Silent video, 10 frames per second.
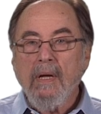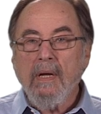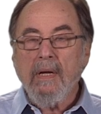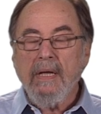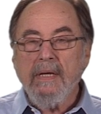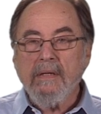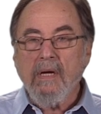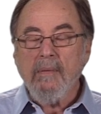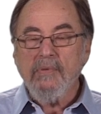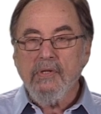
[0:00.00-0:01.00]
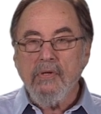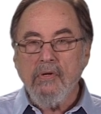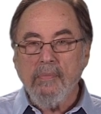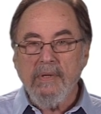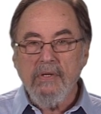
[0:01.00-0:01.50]
Uh, it comes to
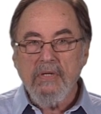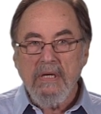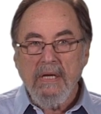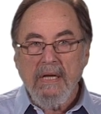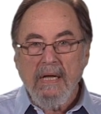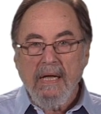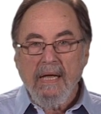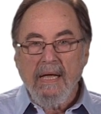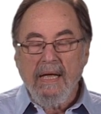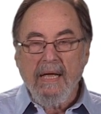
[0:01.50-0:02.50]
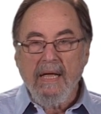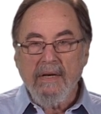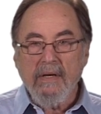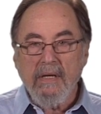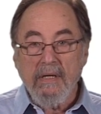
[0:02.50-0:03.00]
humans,
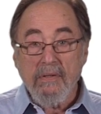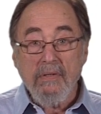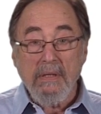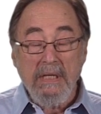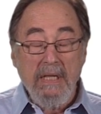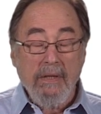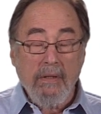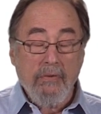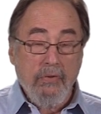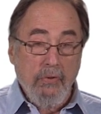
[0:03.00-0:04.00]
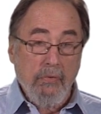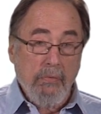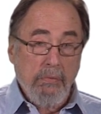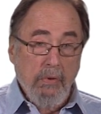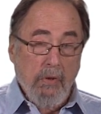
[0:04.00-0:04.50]
and it's lethal
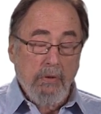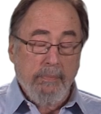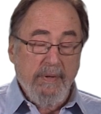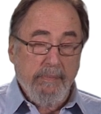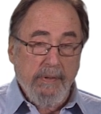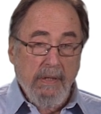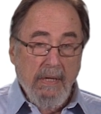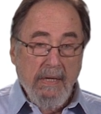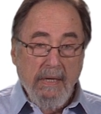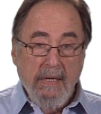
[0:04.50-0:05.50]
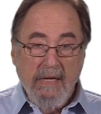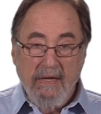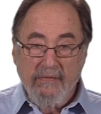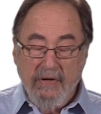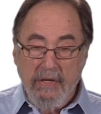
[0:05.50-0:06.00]
to older people
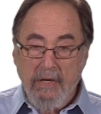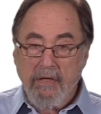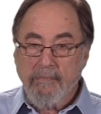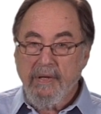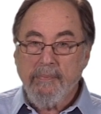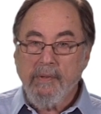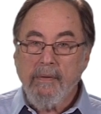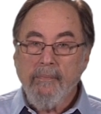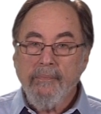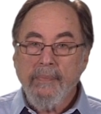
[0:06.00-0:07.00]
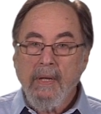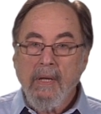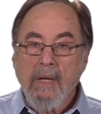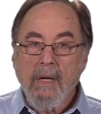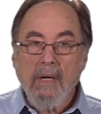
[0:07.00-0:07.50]
and very young people,
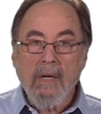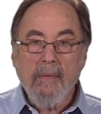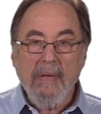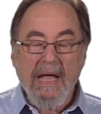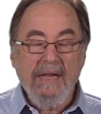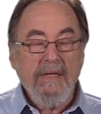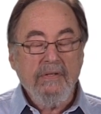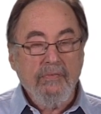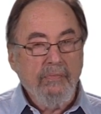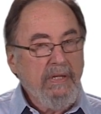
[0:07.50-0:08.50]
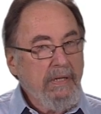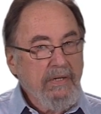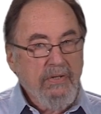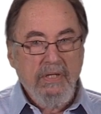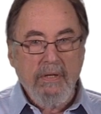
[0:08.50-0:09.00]
um, and it's really
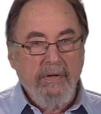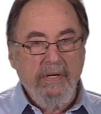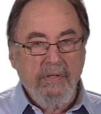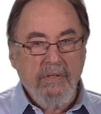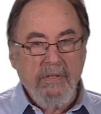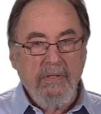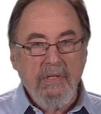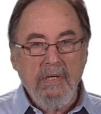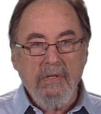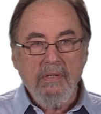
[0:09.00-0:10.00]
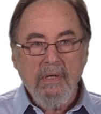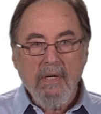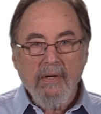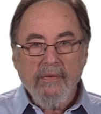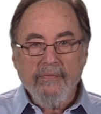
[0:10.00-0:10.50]
a serious disease
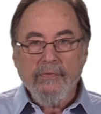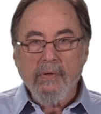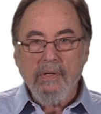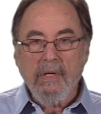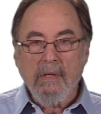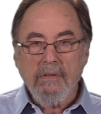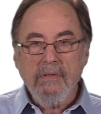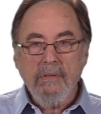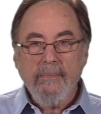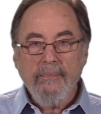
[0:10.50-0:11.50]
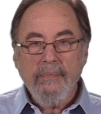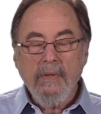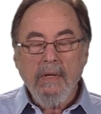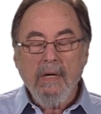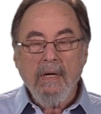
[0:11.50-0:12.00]
for adults
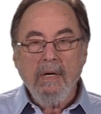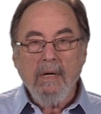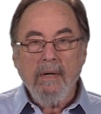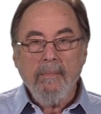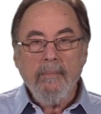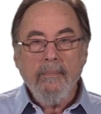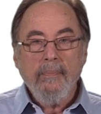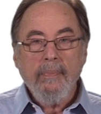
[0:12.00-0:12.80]
um,